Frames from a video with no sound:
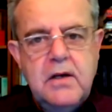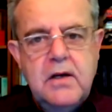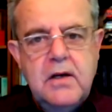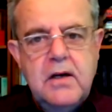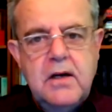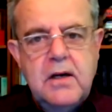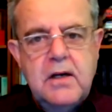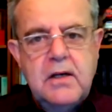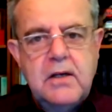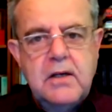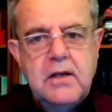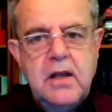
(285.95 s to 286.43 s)

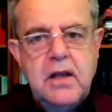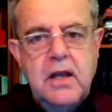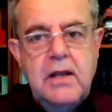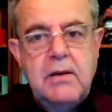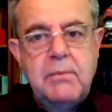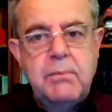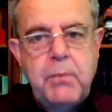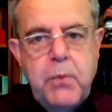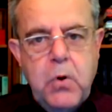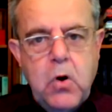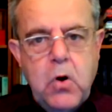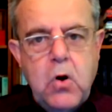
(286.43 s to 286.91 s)

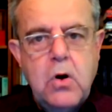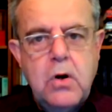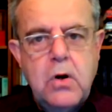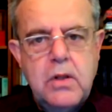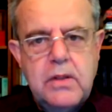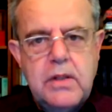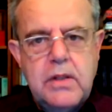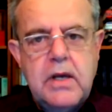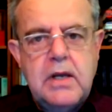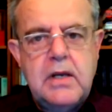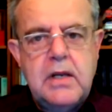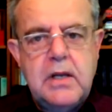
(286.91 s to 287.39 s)
And part
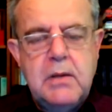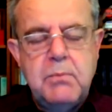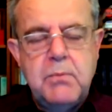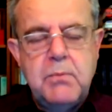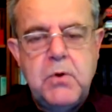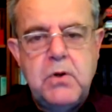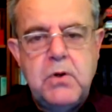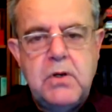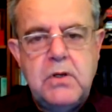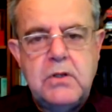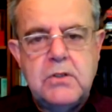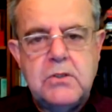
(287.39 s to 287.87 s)
of that
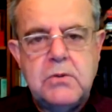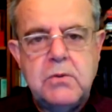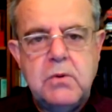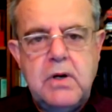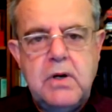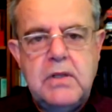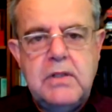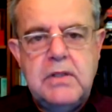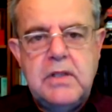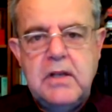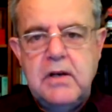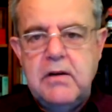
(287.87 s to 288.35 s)
input is to
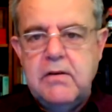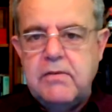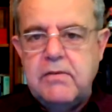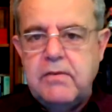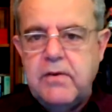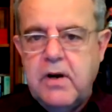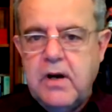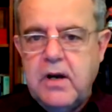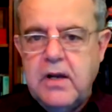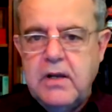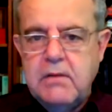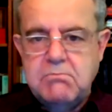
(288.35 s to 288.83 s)

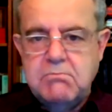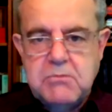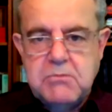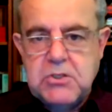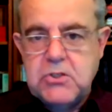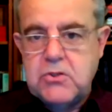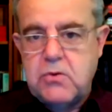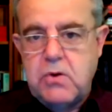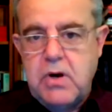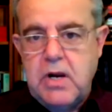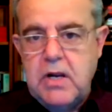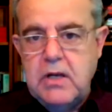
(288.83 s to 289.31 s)
identify
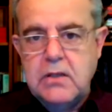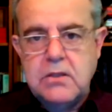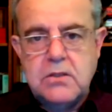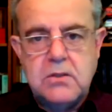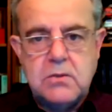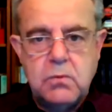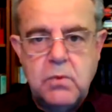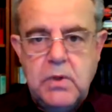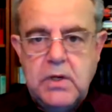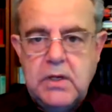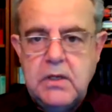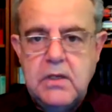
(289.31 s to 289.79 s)

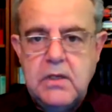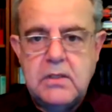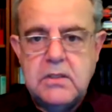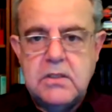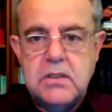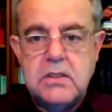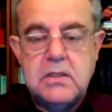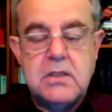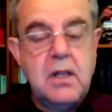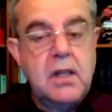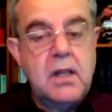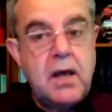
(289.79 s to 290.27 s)
strengths,
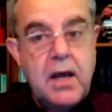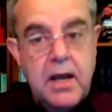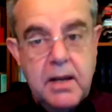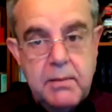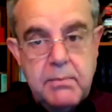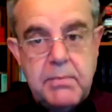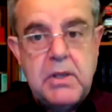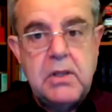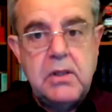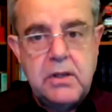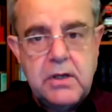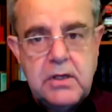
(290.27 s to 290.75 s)
weaknesses,
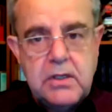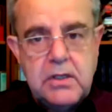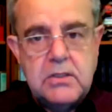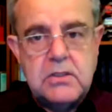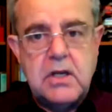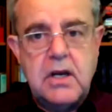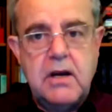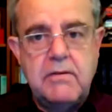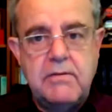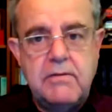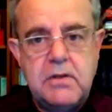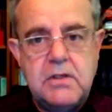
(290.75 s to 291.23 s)
liabilities,
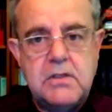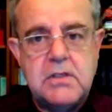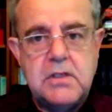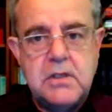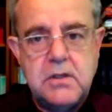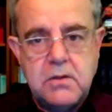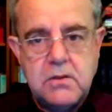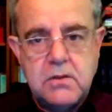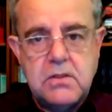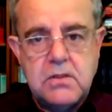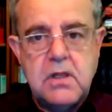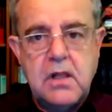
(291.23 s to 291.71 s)
obviously,
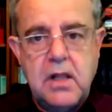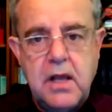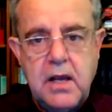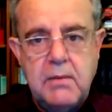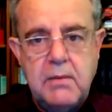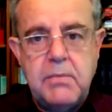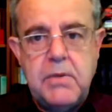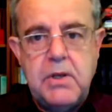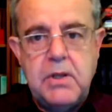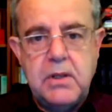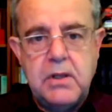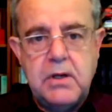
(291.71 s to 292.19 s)
because the
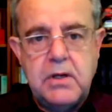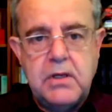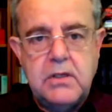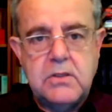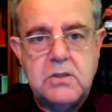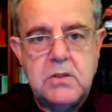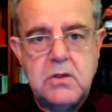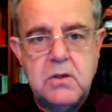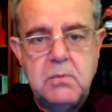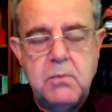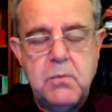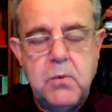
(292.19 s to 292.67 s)

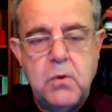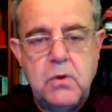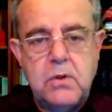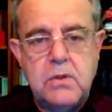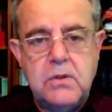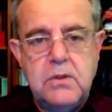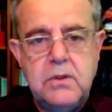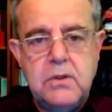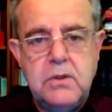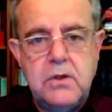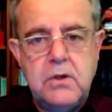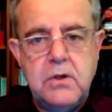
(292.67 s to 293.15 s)
liabilities are
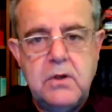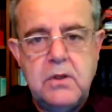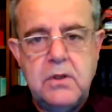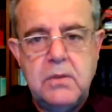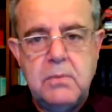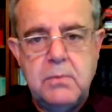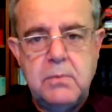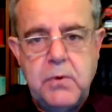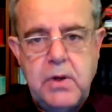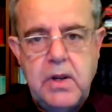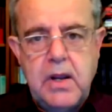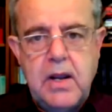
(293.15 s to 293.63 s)
important during
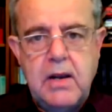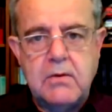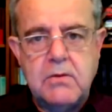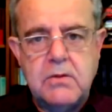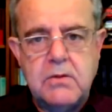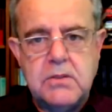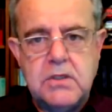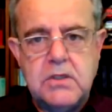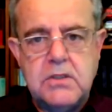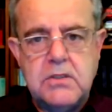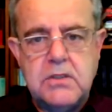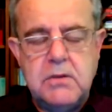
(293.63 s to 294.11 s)
the
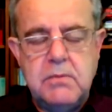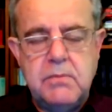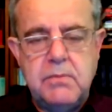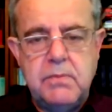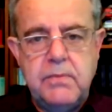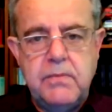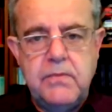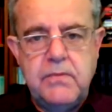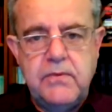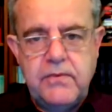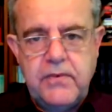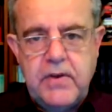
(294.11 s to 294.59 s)
pre-acquisition
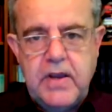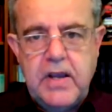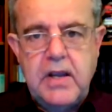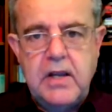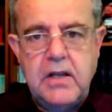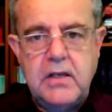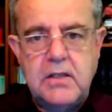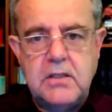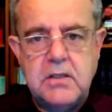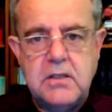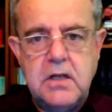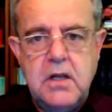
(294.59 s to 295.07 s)

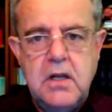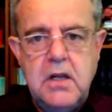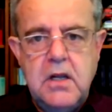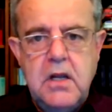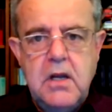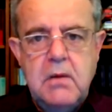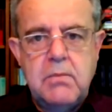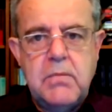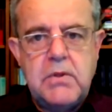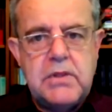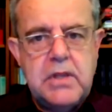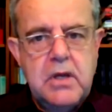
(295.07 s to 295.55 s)
phase,
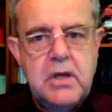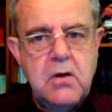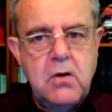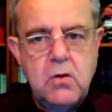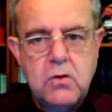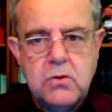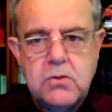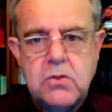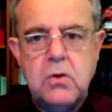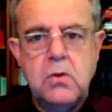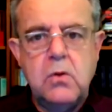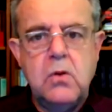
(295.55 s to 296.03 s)
but then
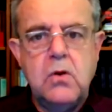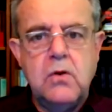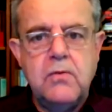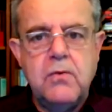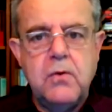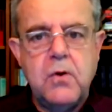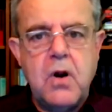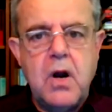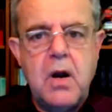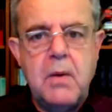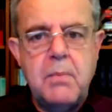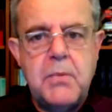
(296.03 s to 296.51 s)
also look
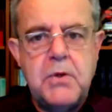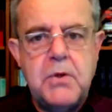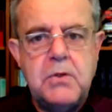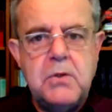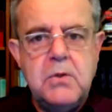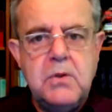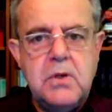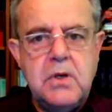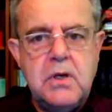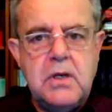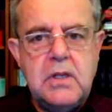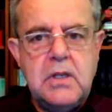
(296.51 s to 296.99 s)
for
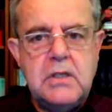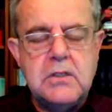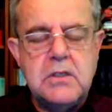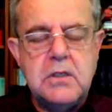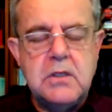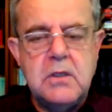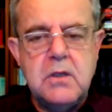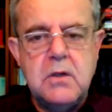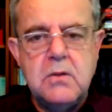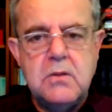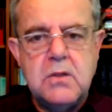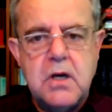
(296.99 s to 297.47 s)
opportunities.
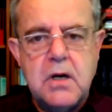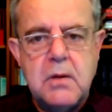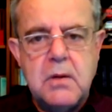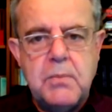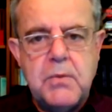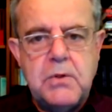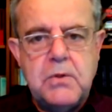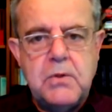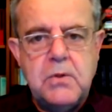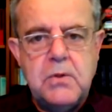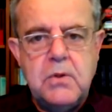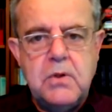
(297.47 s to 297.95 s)
And those
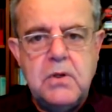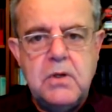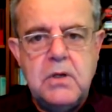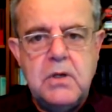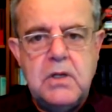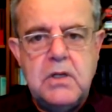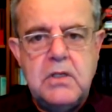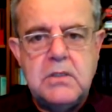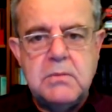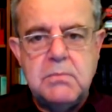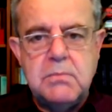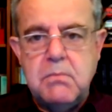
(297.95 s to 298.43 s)

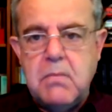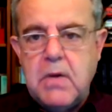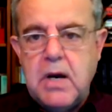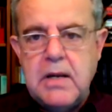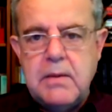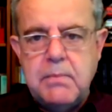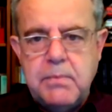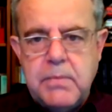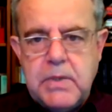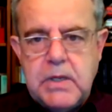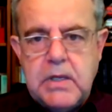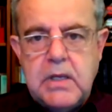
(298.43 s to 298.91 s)
opportunities
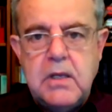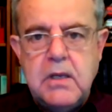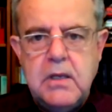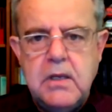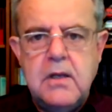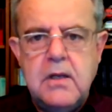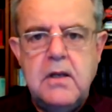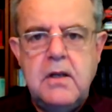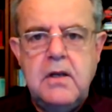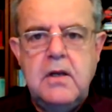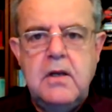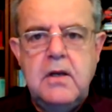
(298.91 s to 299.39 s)
might be
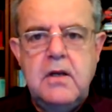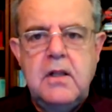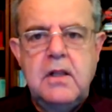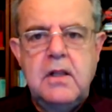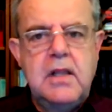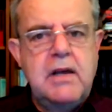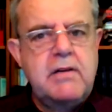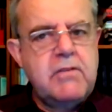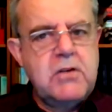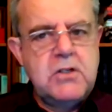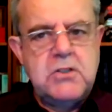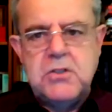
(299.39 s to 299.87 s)

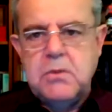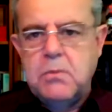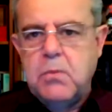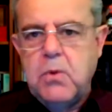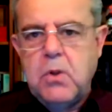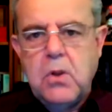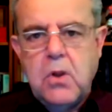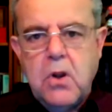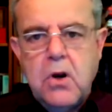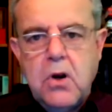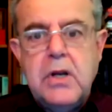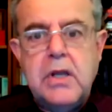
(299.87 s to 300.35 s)

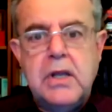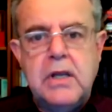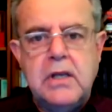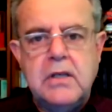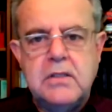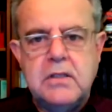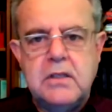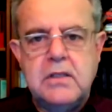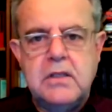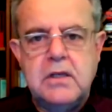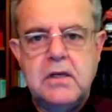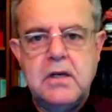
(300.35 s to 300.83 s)
leverageable
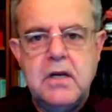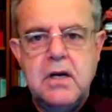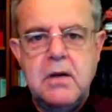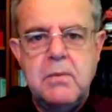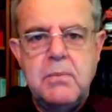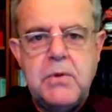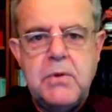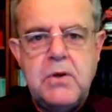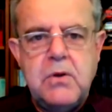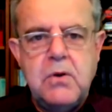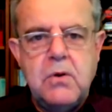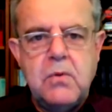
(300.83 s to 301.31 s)
learnings that the
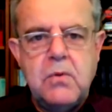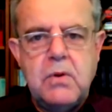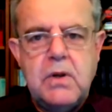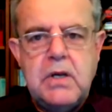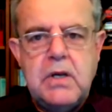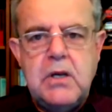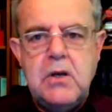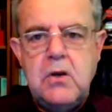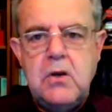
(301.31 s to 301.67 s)
company already